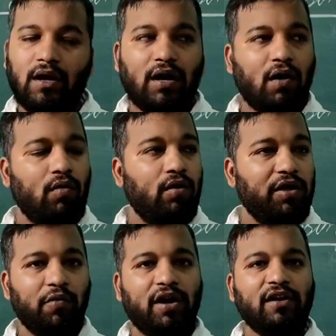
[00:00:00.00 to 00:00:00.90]
Now
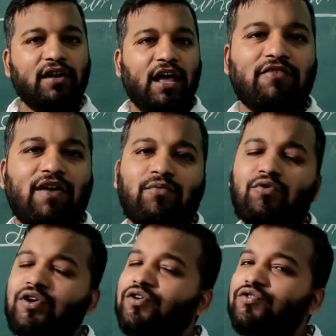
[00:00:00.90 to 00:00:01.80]
you are in class 5, so
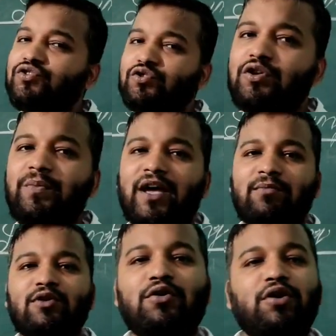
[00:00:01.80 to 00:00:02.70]
you should be
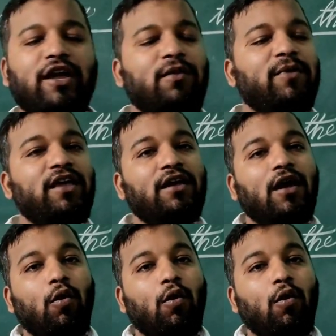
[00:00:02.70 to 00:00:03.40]
able to tell me